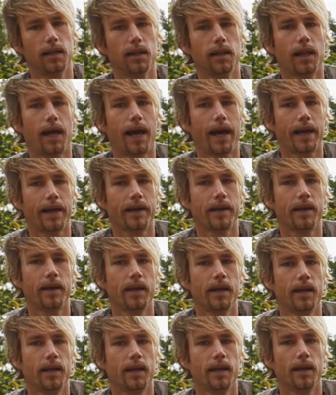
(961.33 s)
line.
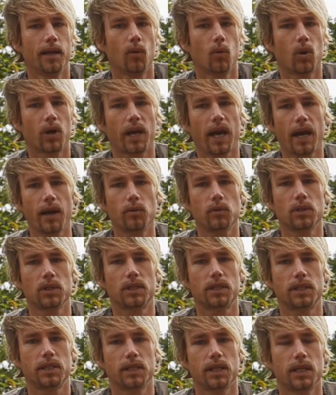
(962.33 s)
What I
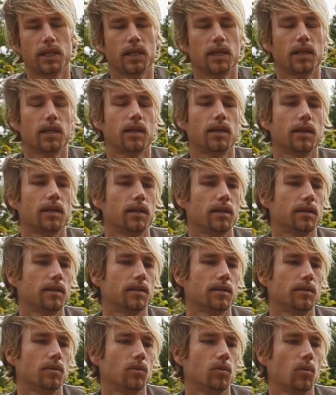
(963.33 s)
would
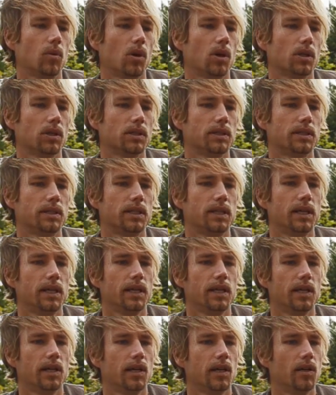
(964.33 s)
want
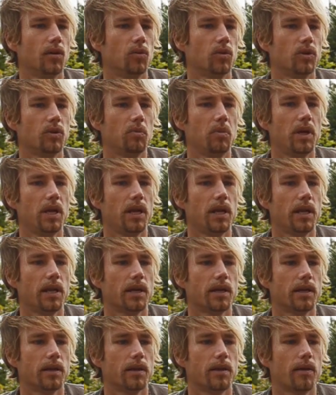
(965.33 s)
would be
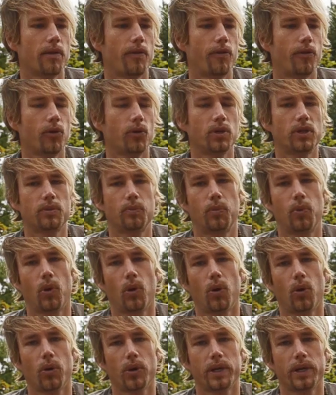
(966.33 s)
a third
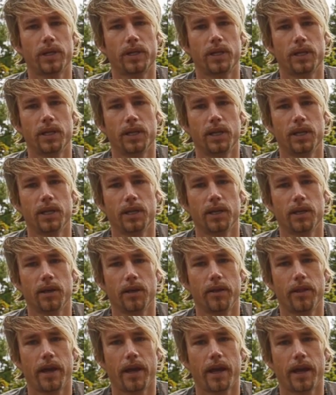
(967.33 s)
point
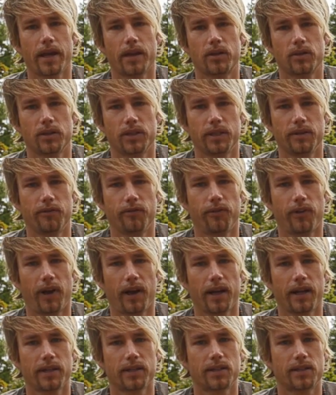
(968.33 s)
that I could
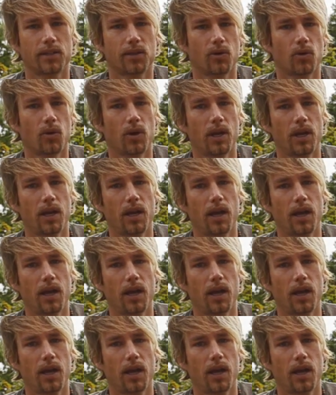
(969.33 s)
define. So